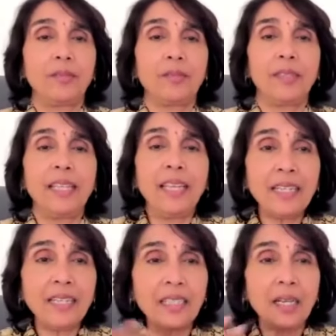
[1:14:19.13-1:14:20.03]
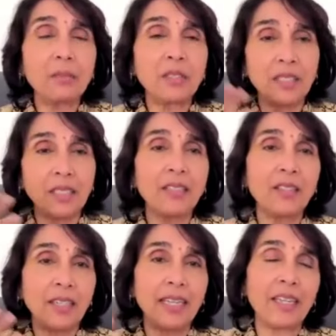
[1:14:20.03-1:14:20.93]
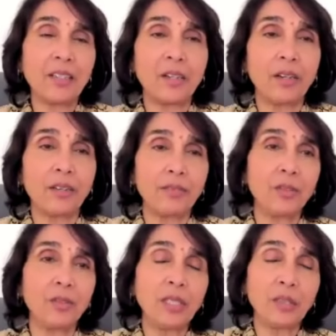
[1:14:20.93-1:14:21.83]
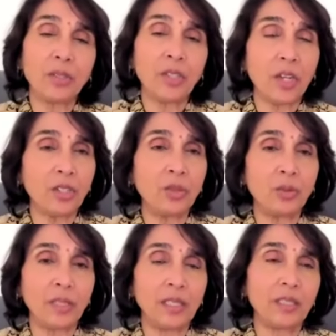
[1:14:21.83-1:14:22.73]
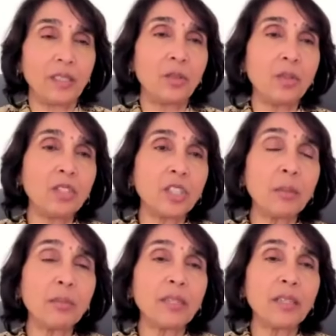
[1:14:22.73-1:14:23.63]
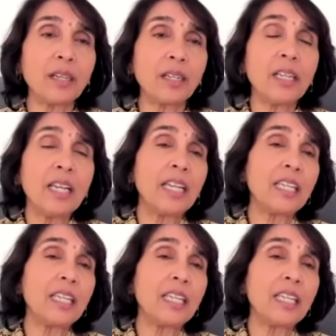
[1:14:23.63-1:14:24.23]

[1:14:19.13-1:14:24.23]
Then comes another layer of doing or non-doing. Don't jump the gun.